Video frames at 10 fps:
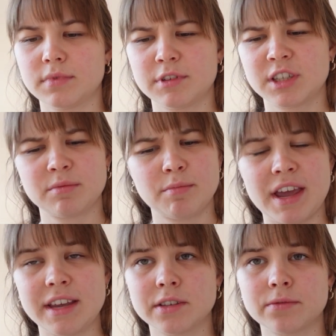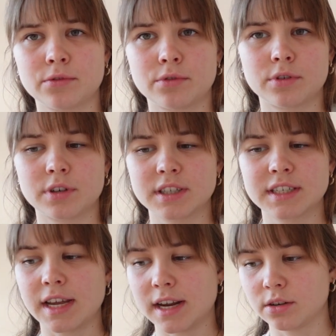space for
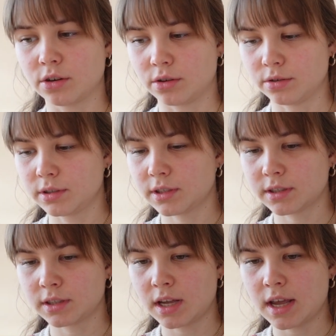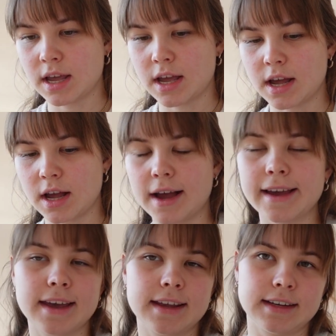10 goals. I
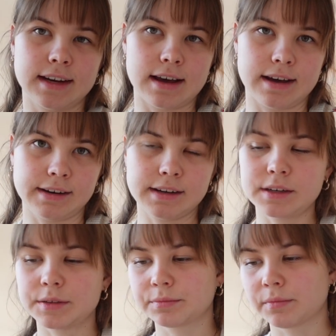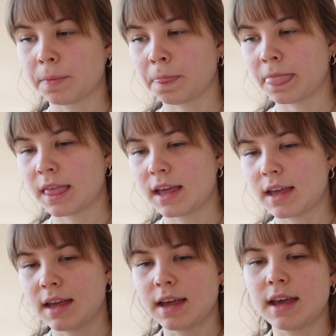had 9
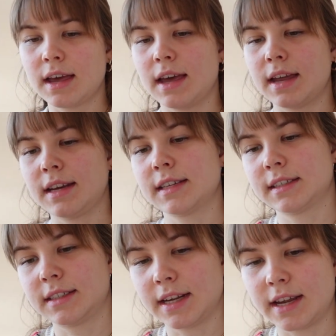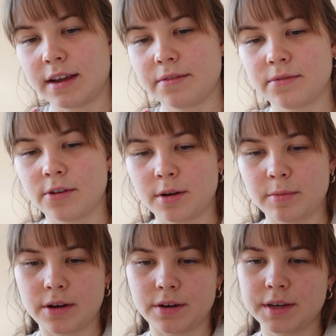and yesterday I thought
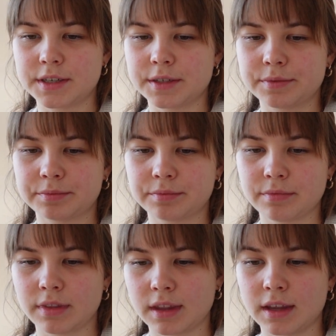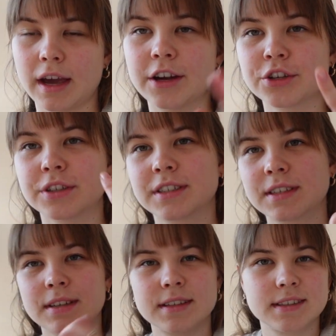about it. I
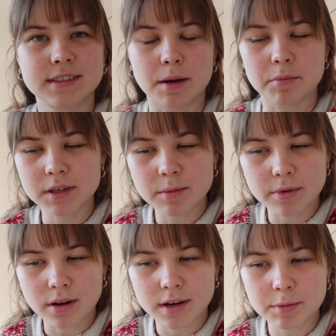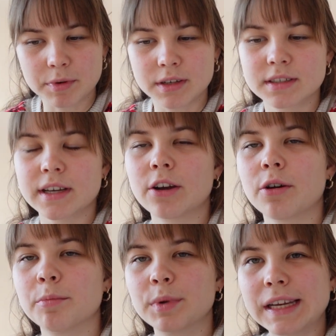just stumbled upon it because I
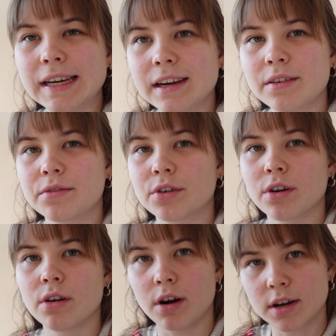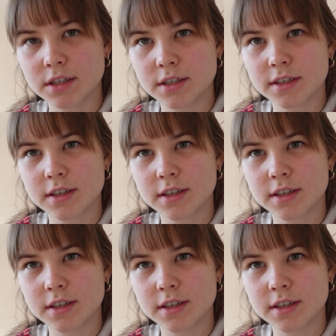completely forgot